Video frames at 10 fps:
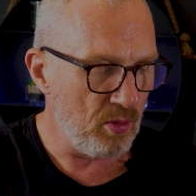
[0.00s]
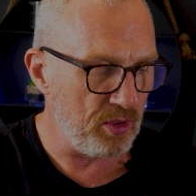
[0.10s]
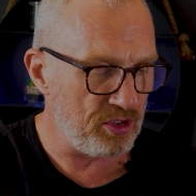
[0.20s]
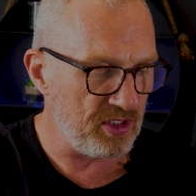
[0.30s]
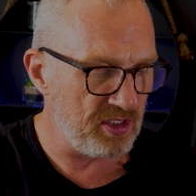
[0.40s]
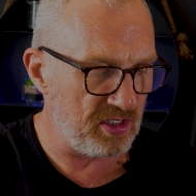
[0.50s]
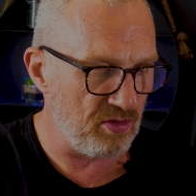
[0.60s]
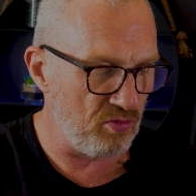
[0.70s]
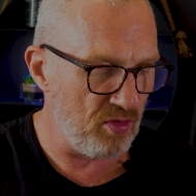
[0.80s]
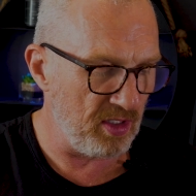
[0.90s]
which is
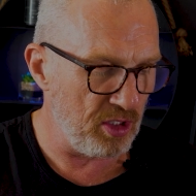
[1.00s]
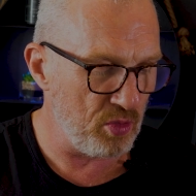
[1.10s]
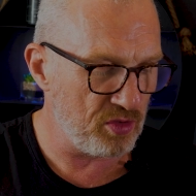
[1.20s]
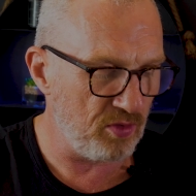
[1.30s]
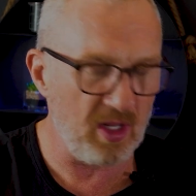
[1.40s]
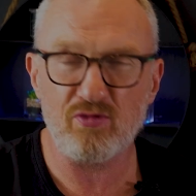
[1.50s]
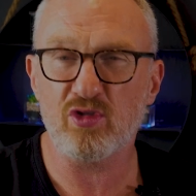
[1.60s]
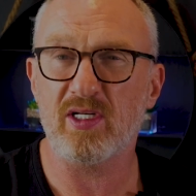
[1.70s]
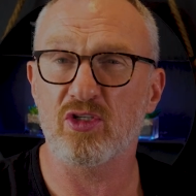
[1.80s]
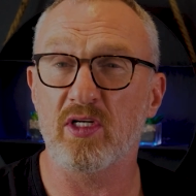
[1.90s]
really useful. I've
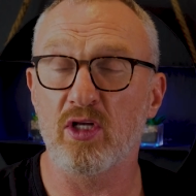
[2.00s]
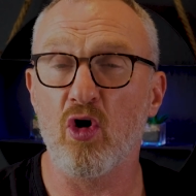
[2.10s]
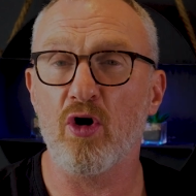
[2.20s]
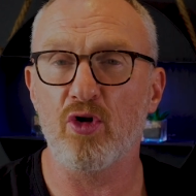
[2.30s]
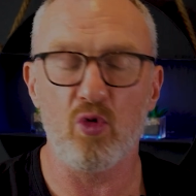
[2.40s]
just actually got